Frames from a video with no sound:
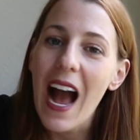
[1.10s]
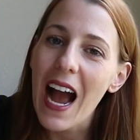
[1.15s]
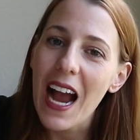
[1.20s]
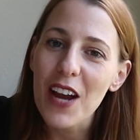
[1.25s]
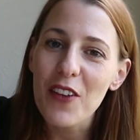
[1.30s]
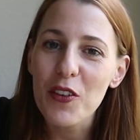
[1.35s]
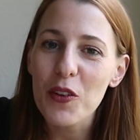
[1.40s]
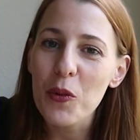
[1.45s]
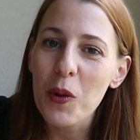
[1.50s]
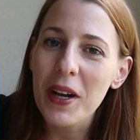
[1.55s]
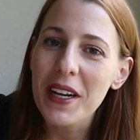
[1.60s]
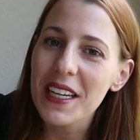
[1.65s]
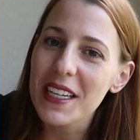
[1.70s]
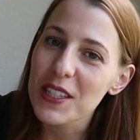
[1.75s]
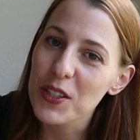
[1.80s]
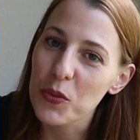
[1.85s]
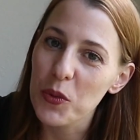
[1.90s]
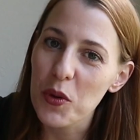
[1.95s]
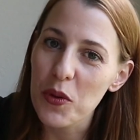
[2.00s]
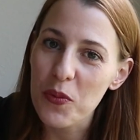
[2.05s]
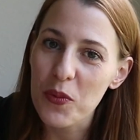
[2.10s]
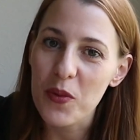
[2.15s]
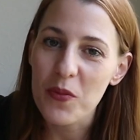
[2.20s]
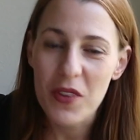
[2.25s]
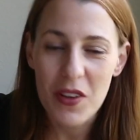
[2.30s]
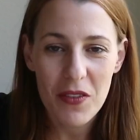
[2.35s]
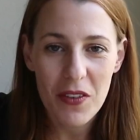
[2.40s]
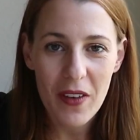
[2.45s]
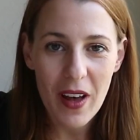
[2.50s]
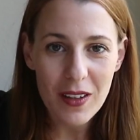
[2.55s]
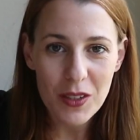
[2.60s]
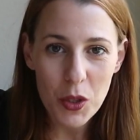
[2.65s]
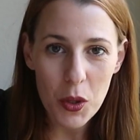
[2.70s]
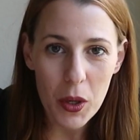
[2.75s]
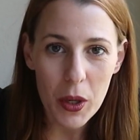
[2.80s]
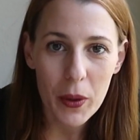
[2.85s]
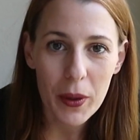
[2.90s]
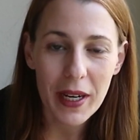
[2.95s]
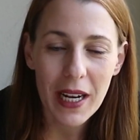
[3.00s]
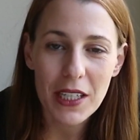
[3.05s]
Hi everyone, it's Ruth from Viva del
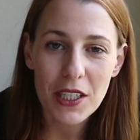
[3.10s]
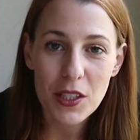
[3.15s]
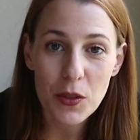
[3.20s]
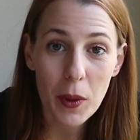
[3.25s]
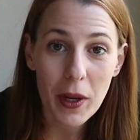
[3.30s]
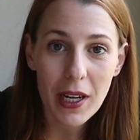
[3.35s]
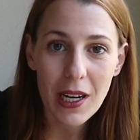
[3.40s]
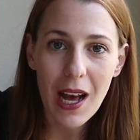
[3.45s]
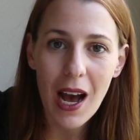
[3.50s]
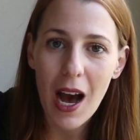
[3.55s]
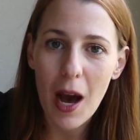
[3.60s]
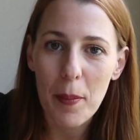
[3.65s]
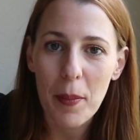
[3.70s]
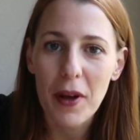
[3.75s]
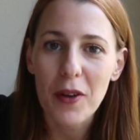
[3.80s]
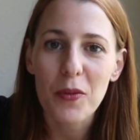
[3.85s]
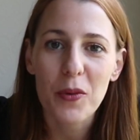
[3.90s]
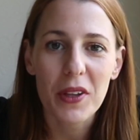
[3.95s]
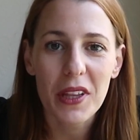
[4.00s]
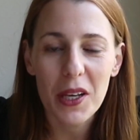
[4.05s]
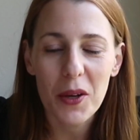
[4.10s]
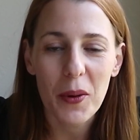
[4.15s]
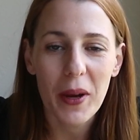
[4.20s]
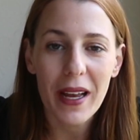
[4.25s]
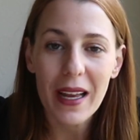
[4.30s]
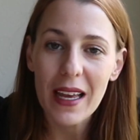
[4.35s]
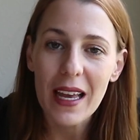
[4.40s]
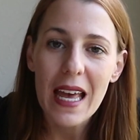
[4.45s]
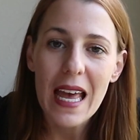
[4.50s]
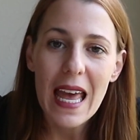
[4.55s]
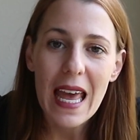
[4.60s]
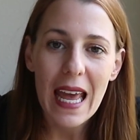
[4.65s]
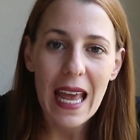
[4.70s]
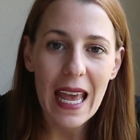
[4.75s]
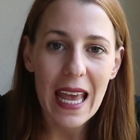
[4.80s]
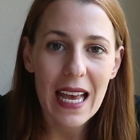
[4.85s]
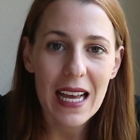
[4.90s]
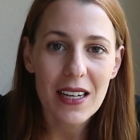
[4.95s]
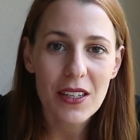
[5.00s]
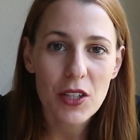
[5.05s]
Toro, and I just wanted to hop on really quick
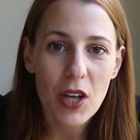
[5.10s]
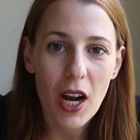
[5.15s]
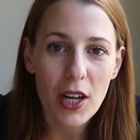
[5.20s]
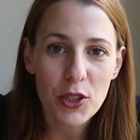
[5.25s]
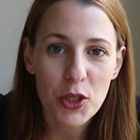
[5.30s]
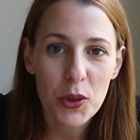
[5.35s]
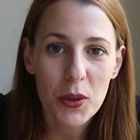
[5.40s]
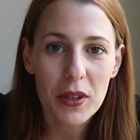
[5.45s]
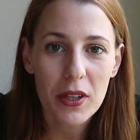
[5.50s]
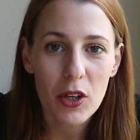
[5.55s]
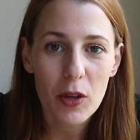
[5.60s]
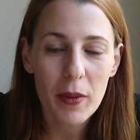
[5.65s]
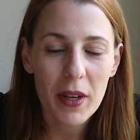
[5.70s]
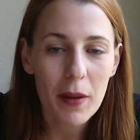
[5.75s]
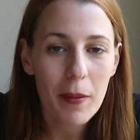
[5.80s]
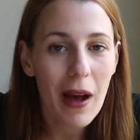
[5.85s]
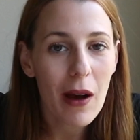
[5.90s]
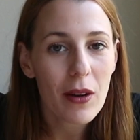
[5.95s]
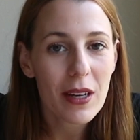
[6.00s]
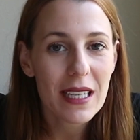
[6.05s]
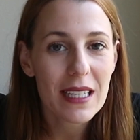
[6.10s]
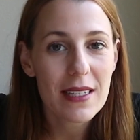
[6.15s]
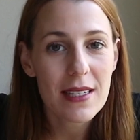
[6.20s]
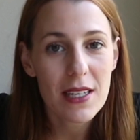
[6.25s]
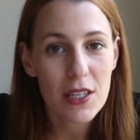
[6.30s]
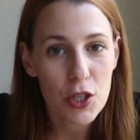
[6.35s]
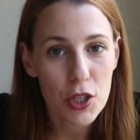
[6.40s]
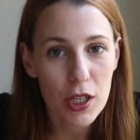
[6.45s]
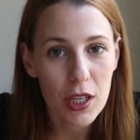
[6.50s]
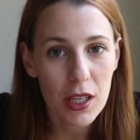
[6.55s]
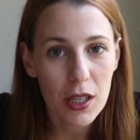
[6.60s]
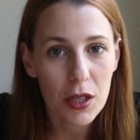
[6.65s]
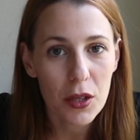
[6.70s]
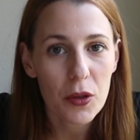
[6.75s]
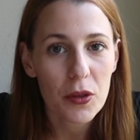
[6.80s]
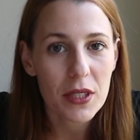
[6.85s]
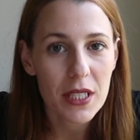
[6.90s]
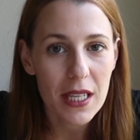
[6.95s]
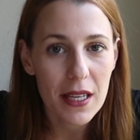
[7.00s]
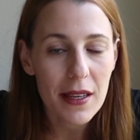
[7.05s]
and talk to you a little bit about conditioning
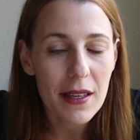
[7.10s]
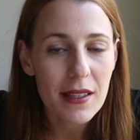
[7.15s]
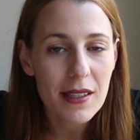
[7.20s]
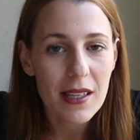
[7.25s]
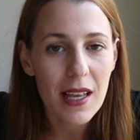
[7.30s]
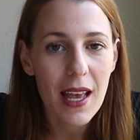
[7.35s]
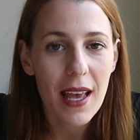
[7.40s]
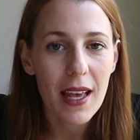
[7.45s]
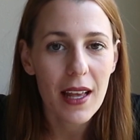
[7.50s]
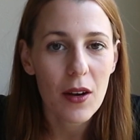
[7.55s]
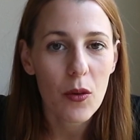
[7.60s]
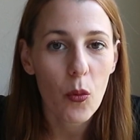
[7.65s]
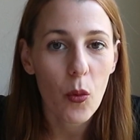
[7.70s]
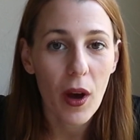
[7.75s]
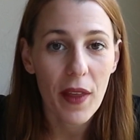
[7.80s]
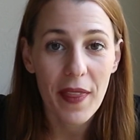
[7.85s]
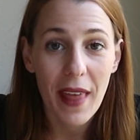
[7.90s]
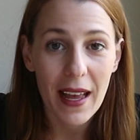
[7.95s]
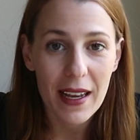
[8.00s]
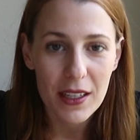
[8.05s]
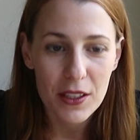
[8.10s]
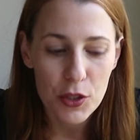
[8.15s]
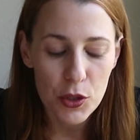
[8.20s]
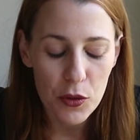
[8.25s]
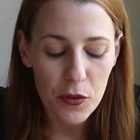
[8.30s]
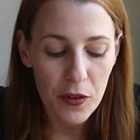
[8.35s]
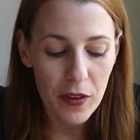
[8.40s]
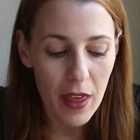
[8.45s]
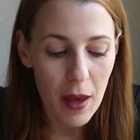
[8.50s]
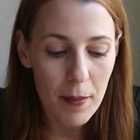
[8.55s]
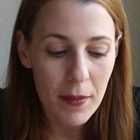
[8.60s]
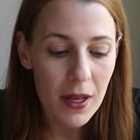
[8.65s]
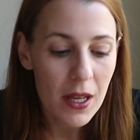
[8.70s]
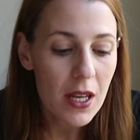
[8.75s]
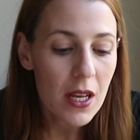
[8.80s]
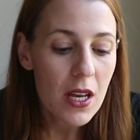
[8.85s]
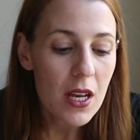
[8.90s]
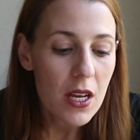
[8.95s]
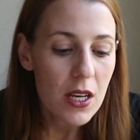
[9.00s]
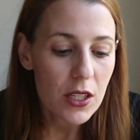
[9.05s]
your teaks and what that can do for them.
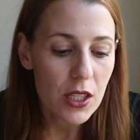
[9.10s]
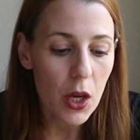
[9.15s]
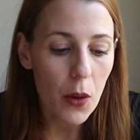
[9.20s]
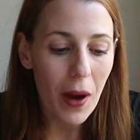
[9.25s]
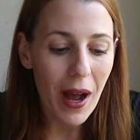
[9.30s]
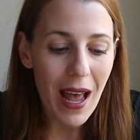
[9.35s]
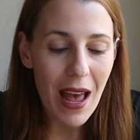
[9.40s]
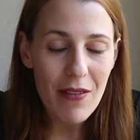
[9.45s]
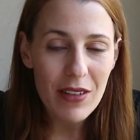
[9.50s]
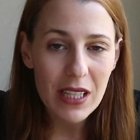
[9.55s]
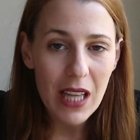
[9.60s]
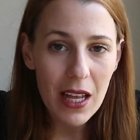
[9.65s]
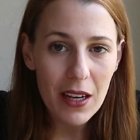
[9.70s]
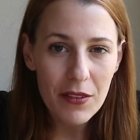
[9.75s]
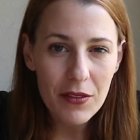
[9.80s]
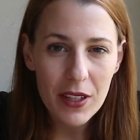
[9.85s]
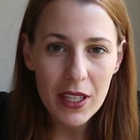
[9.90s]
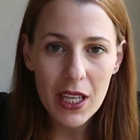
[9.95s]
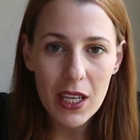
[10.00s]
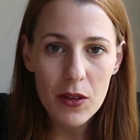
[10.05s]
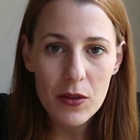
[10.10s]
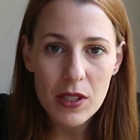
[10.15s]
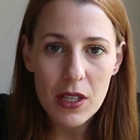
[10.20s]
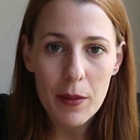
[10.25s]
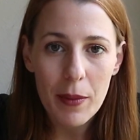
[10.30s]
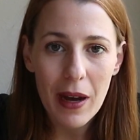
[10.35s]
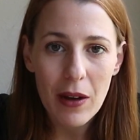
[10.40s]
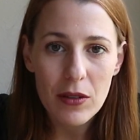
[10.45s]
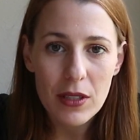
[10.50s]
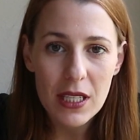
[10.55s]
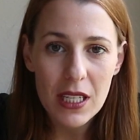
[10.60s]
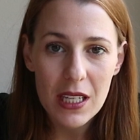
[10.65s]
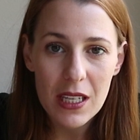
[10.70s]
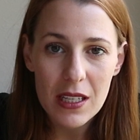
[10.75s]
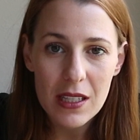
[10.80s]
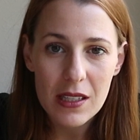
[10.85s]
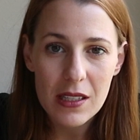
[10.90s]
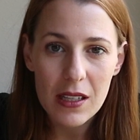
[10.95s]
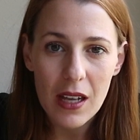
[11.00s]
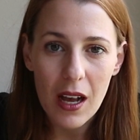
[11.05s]
So I have a lot of videos about
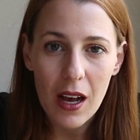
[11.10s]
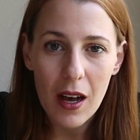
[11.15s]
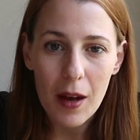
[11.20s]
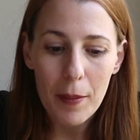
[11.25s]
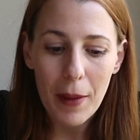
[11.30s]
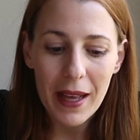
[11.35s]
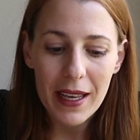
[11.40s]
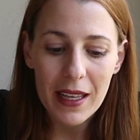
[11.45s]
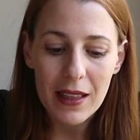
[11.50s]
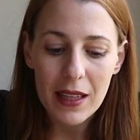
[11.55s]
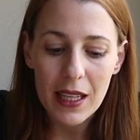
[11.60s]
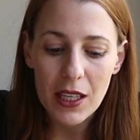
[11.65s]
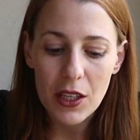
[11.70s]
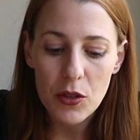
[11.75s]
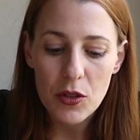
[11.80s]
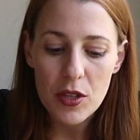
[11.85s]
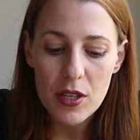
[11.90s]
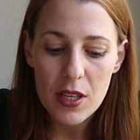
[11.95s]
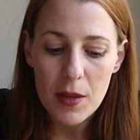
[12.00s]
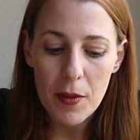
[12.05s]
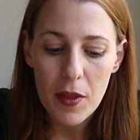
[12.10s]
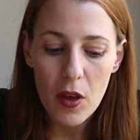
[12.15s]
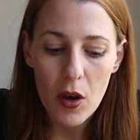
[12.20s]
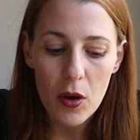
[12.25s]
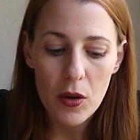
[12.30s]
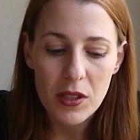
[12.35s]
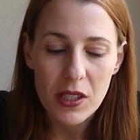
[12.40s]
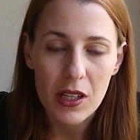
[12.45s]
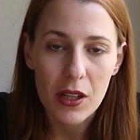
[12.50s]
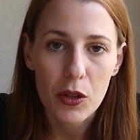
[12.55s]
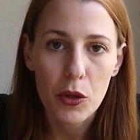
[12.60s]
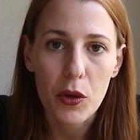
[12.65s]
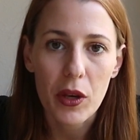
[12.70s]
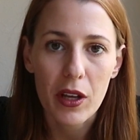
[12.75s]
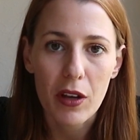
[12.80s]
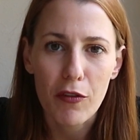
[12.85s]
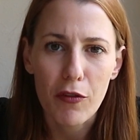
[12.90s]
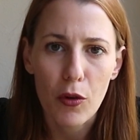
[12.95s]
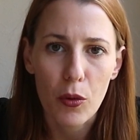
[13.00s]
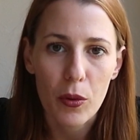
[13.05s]
teaks. I can link you to some of those,
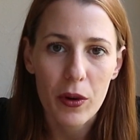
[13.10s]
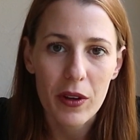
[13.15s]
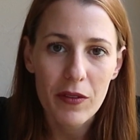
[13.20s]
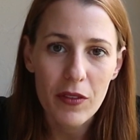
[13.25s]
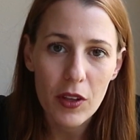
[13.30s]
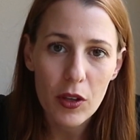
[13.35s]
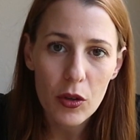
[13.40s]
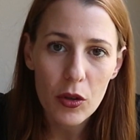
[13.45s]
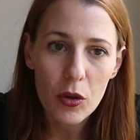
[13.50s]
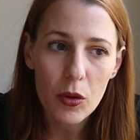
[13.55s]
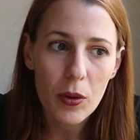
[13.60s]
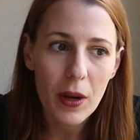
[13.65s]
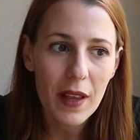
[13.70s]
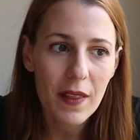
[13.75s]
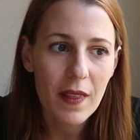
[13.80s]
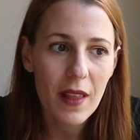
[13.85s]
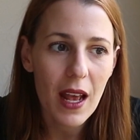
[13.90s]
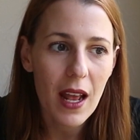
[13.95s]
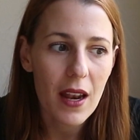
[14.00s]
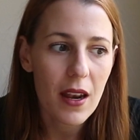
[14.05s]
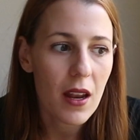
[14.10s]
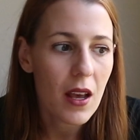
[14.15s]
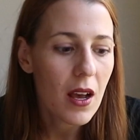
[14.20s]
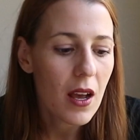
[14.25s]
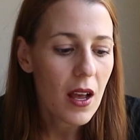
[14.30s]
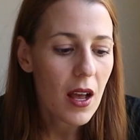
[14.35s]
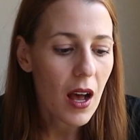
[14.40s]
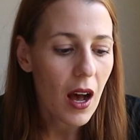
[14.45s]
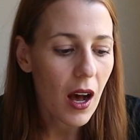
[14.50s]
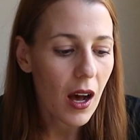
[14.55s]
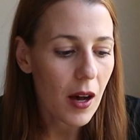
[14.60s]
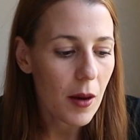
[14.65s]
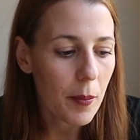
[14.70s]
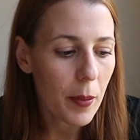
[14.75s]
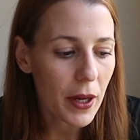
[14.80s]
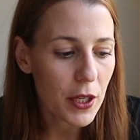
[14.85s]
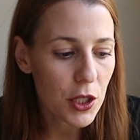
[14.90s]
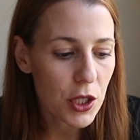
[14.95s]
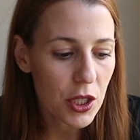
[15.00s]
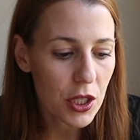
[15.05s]
including a full review and then a
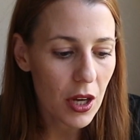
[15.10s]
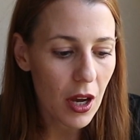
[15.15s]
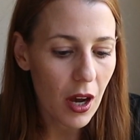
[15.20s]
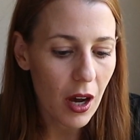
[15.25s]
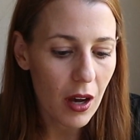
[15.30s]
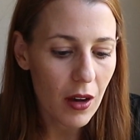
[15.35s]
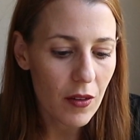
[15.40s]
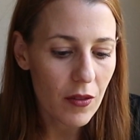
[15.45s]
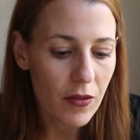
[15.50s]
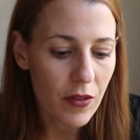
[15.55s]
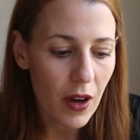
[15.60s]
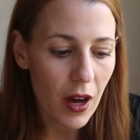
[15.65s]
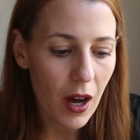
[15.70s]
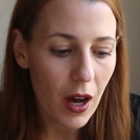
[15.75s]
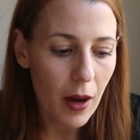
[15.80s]
bunch of